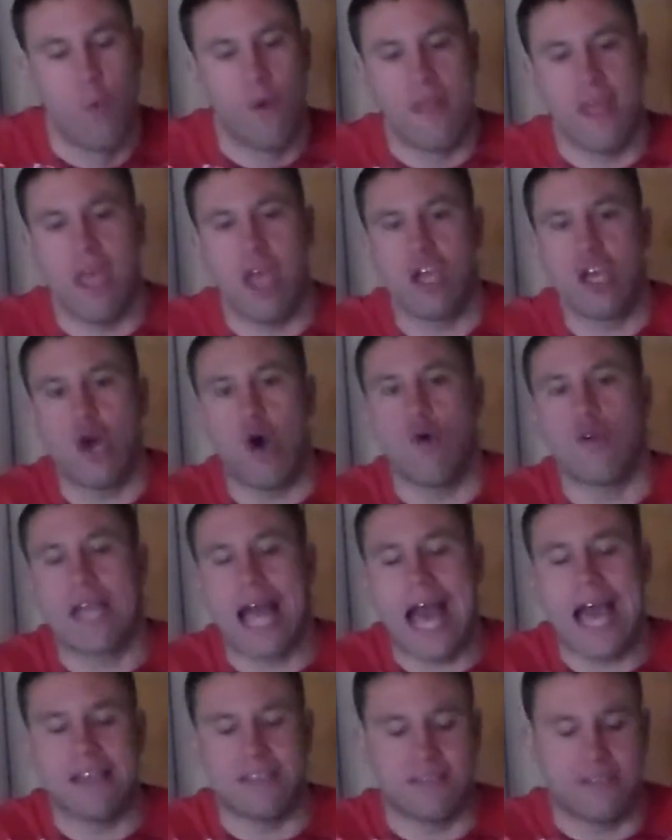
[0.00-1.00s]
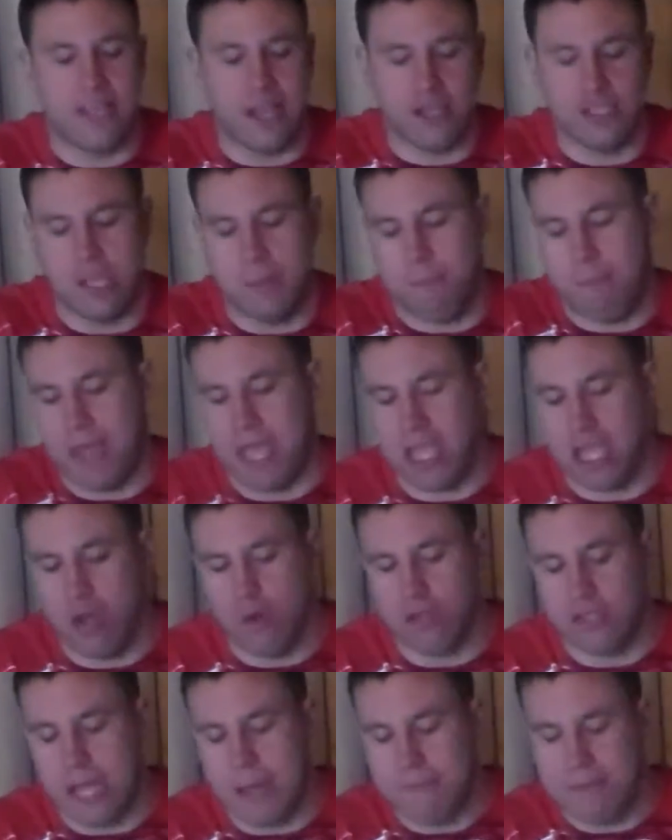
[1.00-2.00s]
Well, there you go, guys. There's a big,
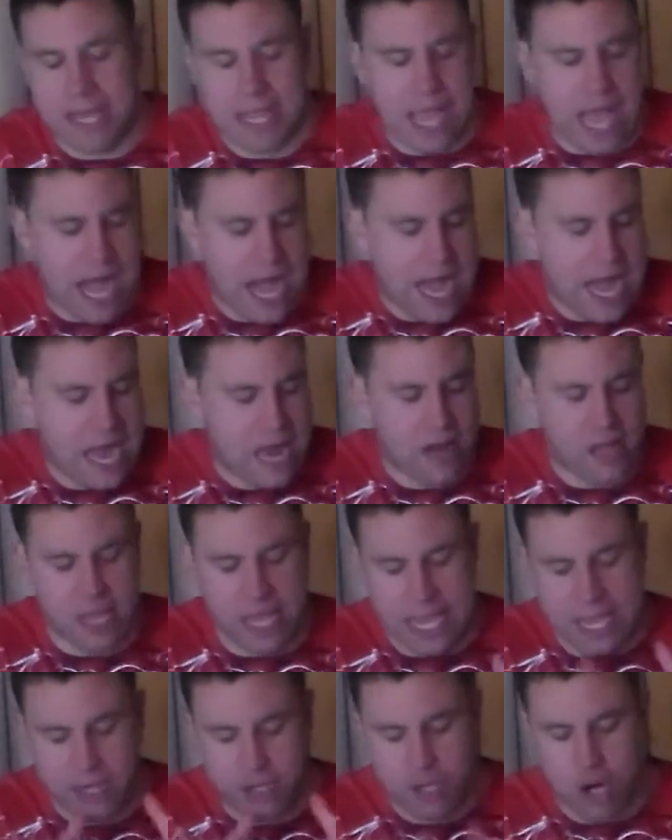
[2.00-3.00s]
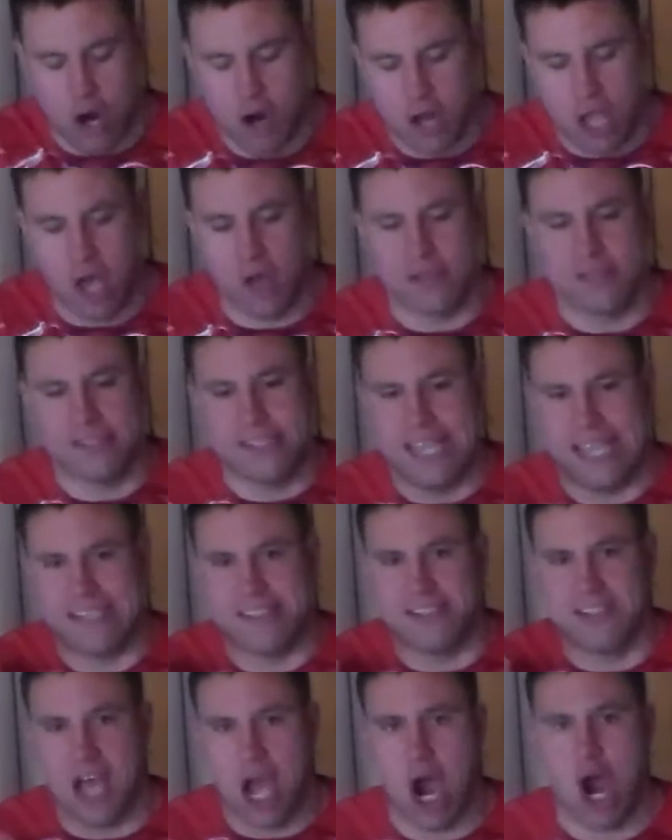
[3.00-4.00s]
huge update on Antonio
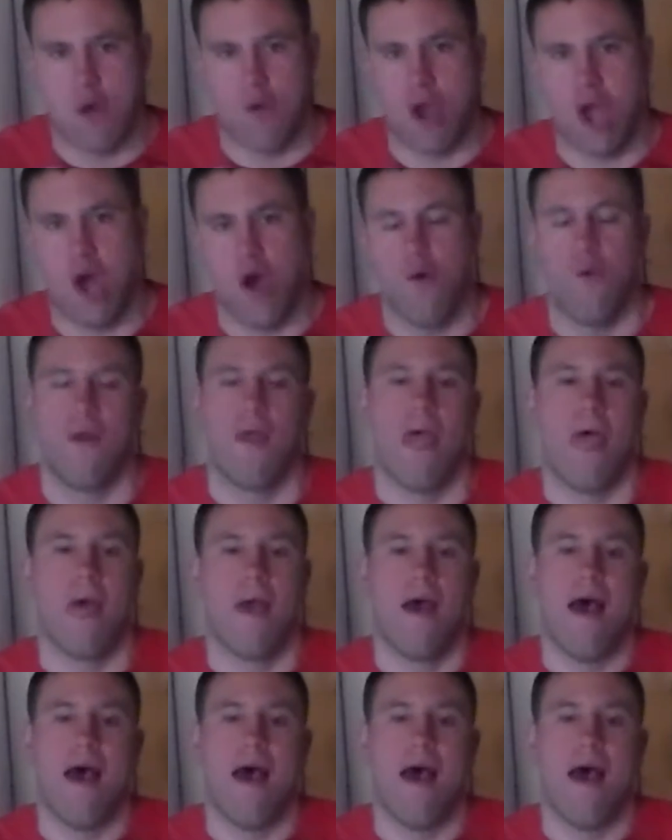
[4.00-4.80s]
Cesaro.